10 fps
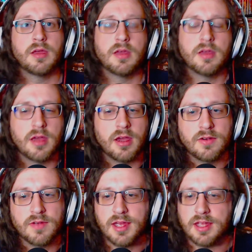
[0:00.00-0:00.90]
All
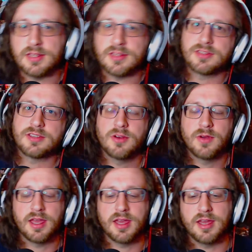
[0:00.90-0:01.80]
right.
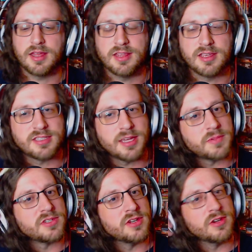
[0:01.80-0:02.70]
So this
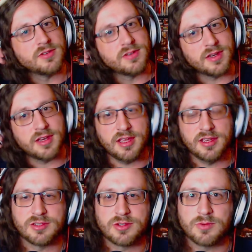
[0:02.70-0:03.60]
episode
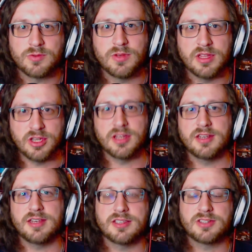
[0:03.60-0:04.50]
is really good.
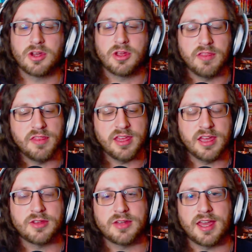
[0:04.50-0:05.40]
It's called The
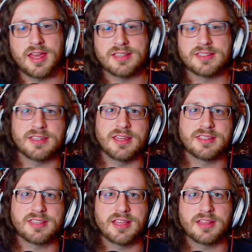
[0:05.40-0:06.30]
Other Guys.
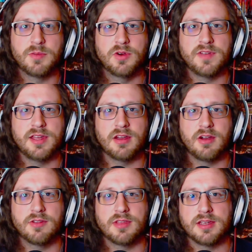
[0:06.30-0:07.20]
It's like the movie,
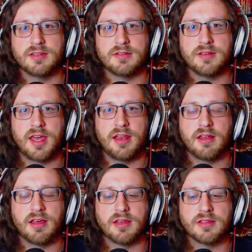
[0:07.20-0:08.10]
only not at
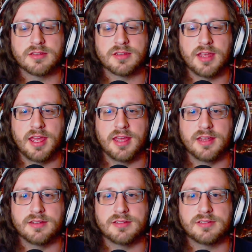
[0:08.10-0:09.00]
all,
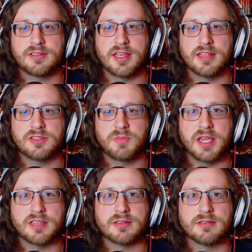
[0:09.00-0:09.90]
and set in
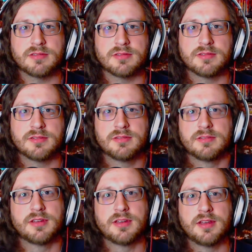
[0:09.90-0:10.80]
space.
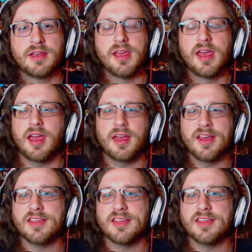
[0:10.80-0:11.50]
It's